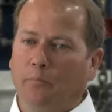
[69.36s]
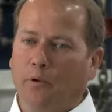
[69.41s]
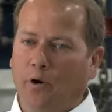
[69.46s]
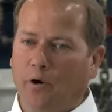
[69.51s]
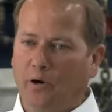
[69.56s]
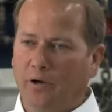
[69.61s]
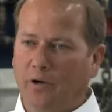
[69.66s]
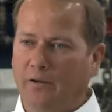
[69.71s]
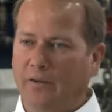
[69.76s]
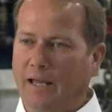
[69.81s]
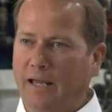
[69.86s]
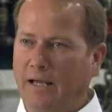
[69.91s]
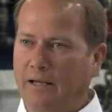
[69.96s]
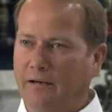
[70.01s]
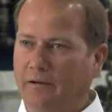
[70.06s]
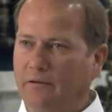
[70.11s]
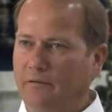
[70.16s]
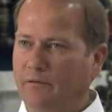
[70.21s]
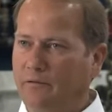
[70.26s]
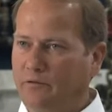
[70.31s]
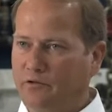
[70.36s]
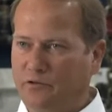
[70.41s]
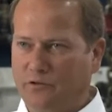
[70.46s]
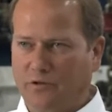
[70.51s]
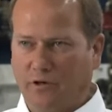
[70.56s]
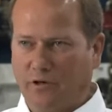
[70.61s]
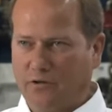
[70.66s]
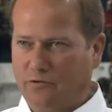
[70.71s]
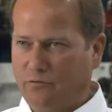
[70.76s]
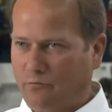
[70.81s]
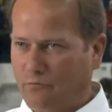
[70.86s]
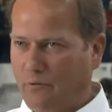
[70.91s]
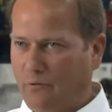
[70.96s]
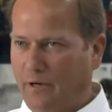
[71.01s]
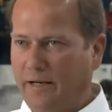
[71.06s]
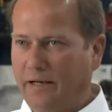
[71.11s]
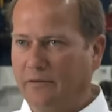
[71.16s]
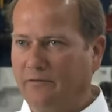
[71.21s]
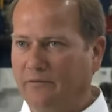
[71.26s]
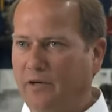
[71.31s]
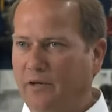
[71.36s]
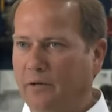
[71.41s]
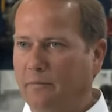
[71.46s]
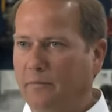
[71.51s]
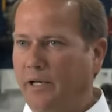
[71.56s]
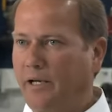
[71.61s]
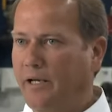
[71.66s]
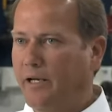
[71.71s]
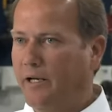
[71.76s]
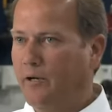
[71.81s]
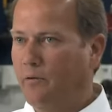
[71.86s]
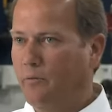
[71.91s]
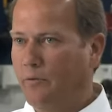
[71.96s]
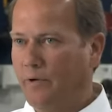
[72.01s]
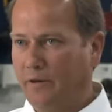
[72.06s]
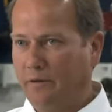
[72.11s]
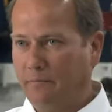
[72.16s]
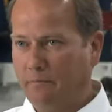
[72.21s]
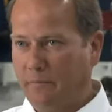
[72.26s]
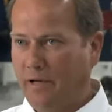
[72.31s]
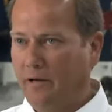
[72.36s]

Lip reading: Part of that starts right in the very beginning with